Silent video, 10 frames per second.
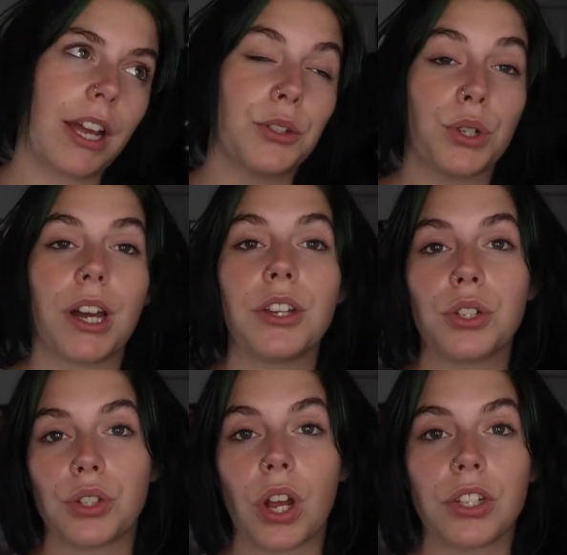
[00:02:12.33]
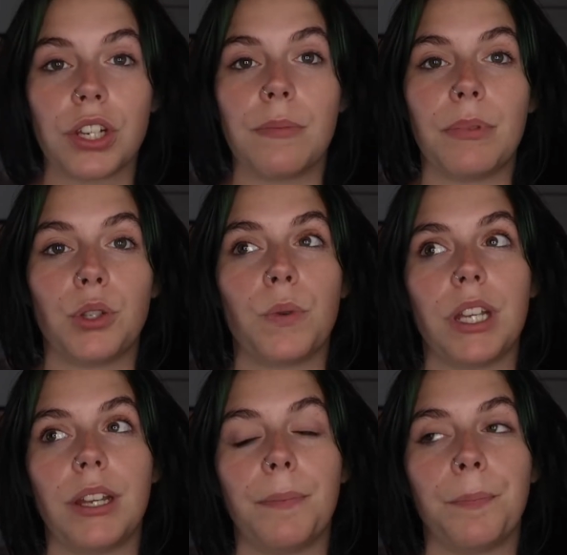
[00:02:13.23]
I try to stretch it
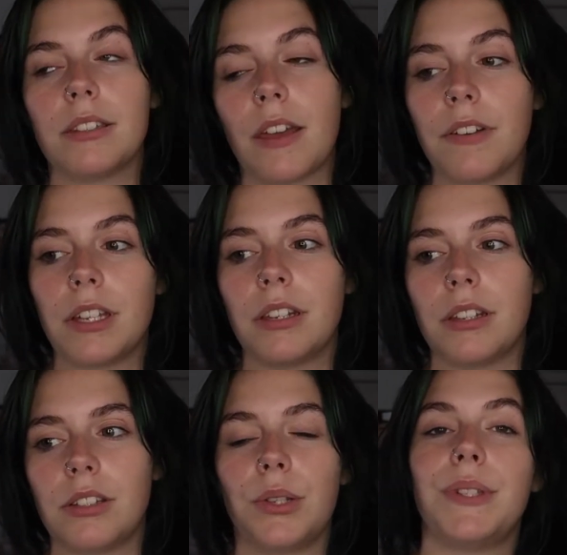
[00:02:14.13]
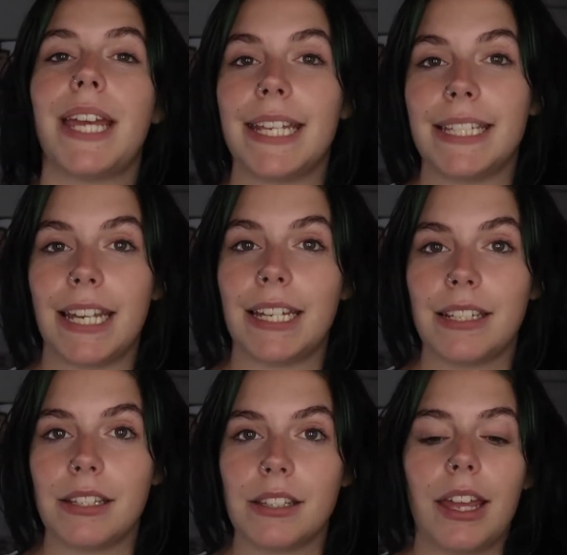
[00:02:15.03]
between 7 to 10
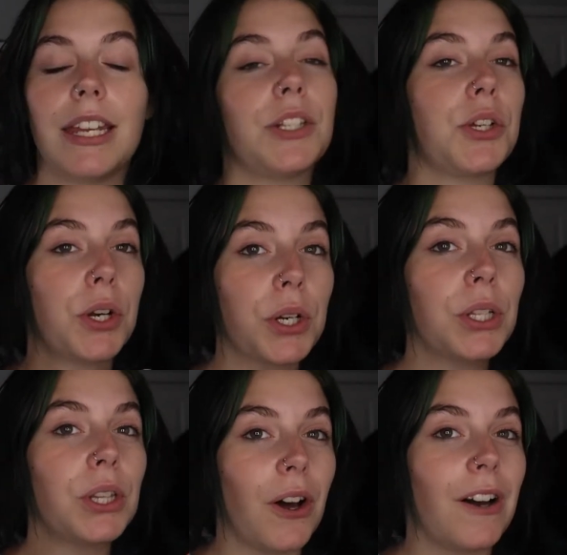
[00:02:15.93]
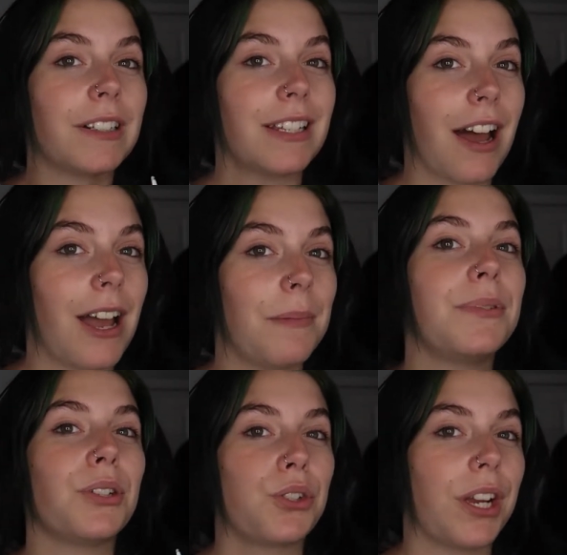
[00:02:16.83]
days, and it took a long time
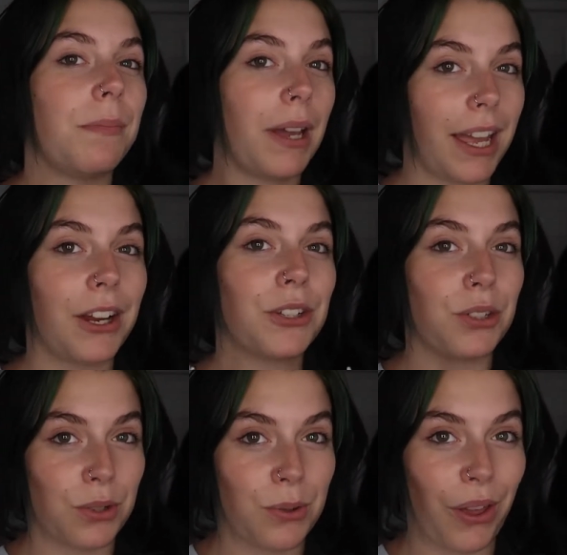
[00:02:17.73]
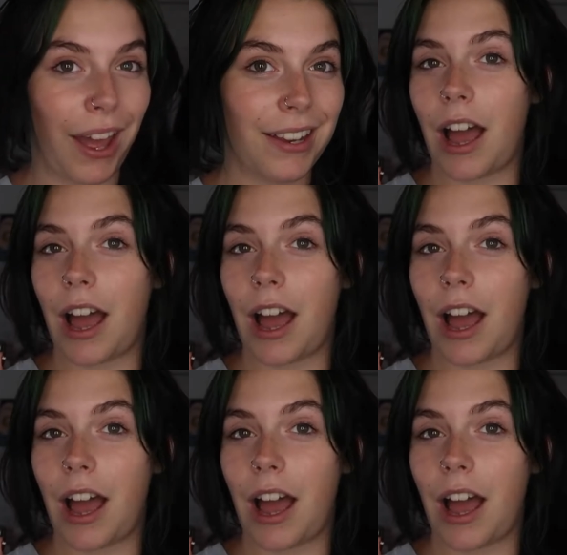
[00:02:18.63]
to train my hair to do that.